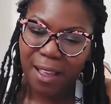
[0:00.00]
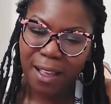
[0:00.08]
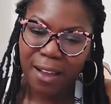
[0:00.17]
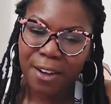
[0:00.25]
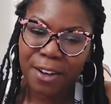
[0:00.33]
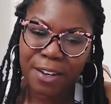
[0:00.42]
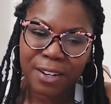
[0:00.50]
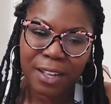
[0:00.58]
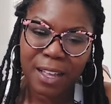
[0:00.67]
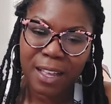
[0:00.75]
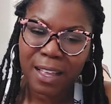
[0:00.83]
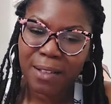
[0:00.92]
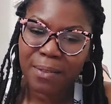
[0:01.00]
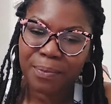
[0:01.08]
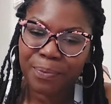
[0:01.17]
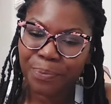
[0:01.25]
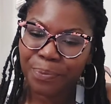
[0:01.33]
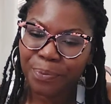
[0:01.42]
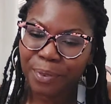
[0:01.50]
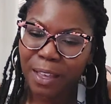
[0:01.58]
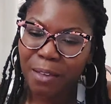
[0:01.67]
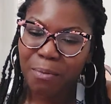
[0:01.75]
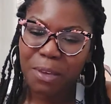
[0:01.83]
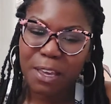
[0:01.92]
I heard um,
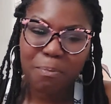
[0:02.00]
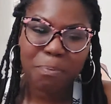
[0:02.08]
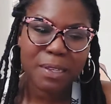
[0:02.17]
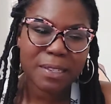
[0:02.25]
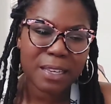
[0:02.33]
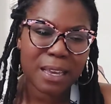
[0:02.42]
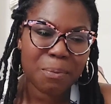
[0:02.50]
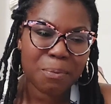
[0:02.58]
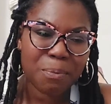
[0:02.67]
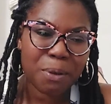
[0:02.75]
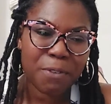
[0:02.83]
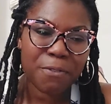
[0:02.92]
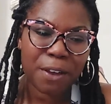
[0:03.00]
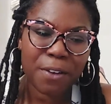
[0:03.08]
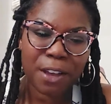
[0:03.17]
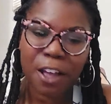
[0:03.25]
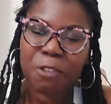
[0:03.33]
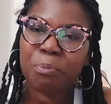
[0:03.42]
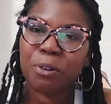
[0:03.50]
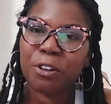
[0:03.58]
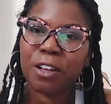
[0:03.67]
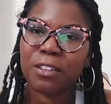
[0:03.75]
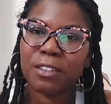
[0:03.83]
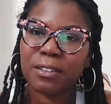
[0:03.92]
being busy but very
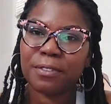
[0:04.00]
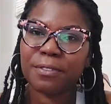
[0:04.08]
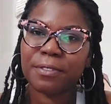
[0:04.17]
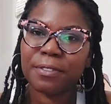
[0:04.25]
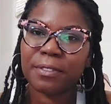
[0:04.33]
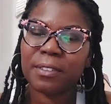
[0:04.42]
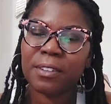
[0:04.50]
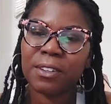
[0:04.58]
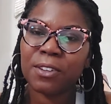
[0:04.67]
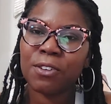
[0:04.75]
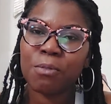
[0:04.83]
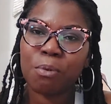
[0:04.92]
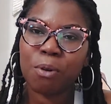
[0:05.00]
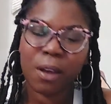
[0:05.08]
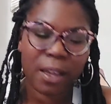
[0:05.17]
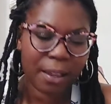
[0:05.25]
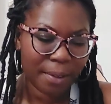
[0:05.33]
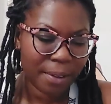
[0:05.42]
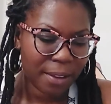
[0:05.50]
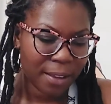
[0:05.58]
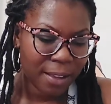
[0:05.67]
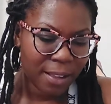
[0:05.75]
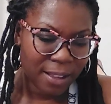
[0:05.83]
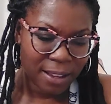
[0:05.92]
unproductive. Oh boy.
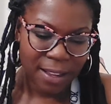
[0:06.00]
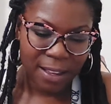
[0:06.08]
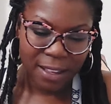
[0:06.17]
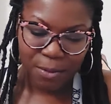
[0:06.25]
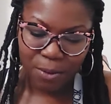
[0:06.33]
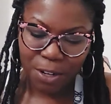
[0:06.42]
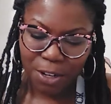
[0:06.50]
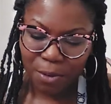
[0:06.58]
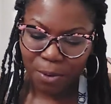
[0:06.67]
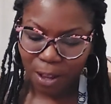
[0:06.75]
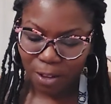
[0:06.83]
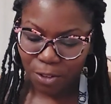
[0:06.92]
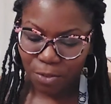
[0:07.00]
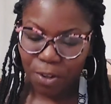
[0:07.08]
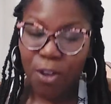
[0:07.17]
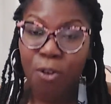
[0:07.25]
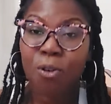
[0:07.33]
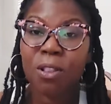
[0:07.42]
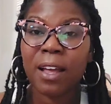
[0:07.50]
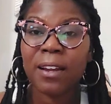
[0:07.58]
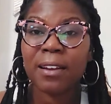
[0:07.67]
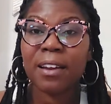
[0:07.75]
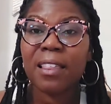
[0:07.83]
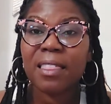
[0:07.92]
running around doing a whole lot
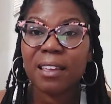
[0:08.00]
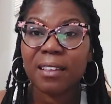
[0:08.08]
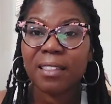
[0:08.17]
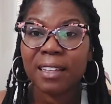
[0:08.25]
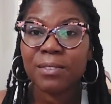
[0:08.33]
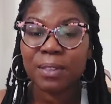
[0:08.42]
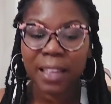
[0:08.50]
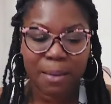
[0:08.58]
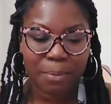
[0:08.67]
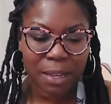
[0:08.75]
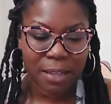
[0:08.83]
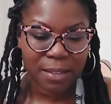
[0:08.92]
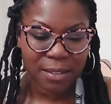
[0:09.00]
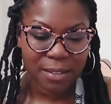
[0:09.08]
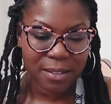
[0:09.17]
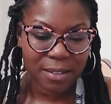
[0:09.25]
of nothing. That's what that means.